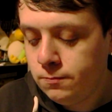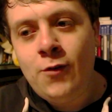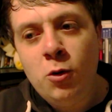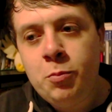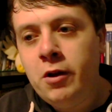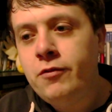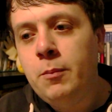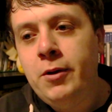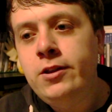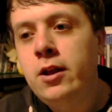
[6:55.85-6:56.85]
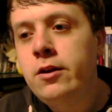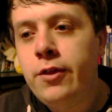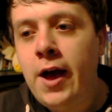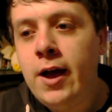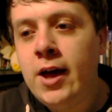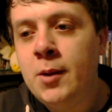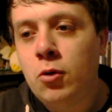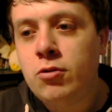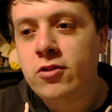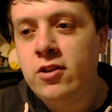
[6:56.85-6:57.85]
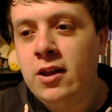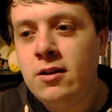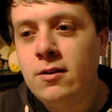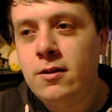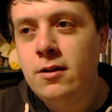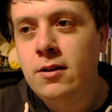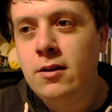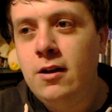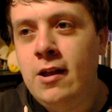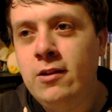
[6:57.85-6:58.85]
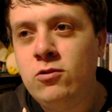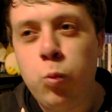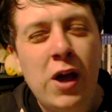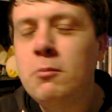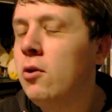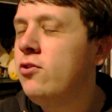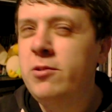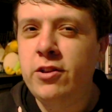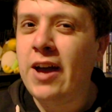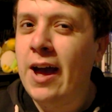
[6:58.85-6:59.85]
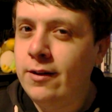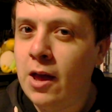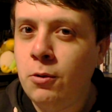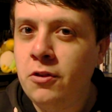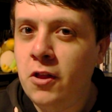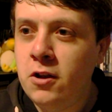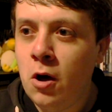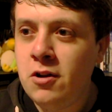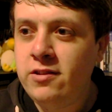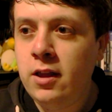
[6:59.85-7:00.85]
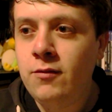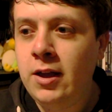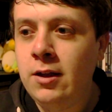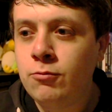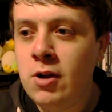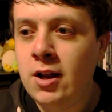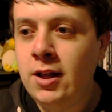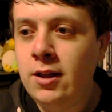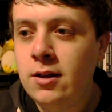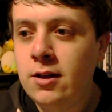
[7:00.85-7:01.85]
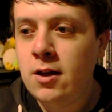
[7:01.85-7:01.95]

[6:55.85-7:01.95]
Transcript: I've always been of the opinion that Animal Crossing is way more suited to handheld than on a TV, really.